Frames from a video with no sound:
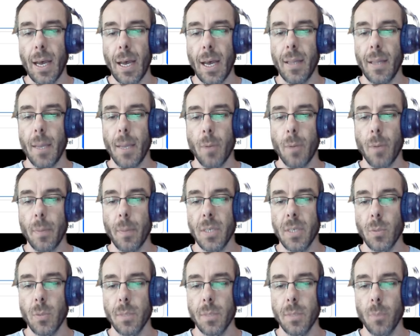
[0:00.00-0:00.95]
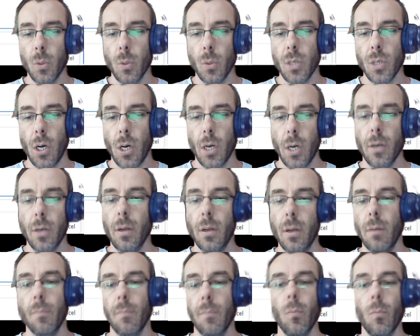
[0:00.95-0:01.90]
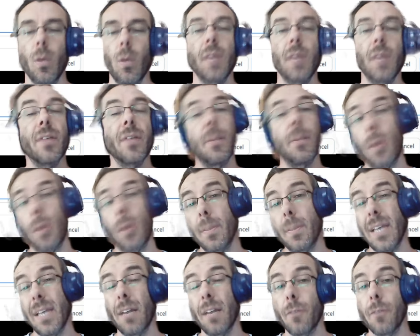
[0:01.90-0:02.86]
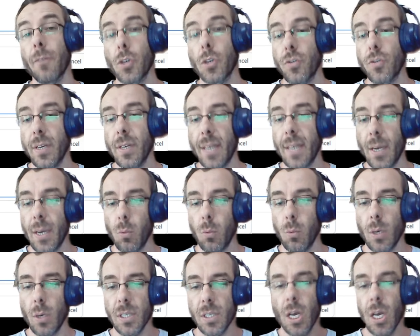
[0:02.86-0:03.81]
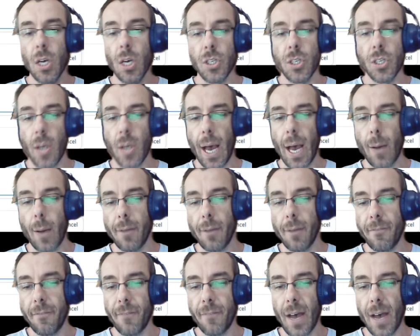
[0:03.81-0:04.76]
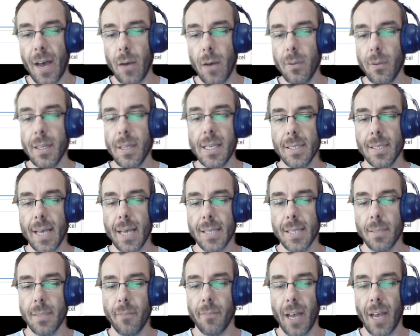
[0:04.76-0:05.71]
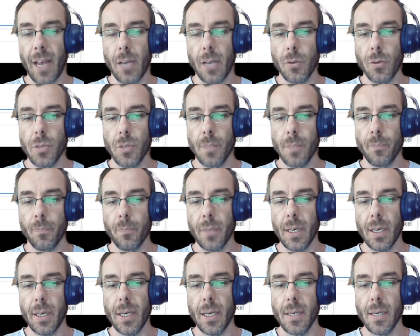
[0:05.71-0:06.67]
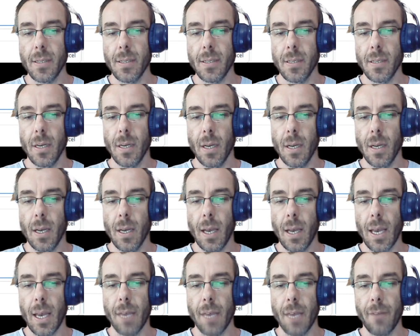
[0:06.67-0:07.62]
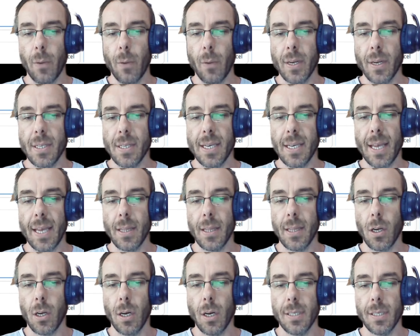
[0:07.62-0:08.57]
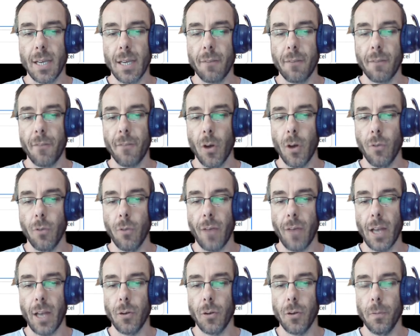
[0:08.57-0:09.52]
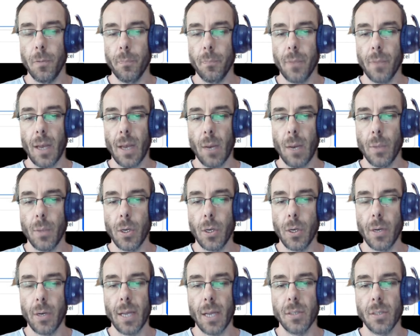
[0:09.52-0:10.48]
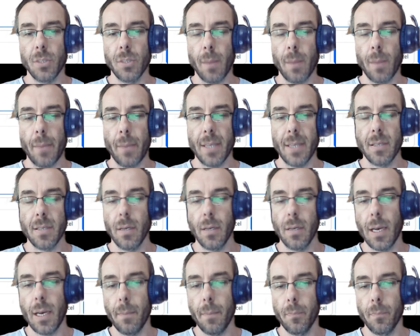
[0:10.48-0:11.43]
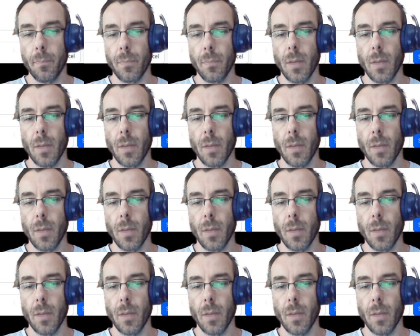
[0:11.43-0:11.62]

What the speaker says: and their property was bought on whatever the property anniversary date was. So how I found these custom values is, if I wanted to get the contact phone value, I would go down to my pencil here.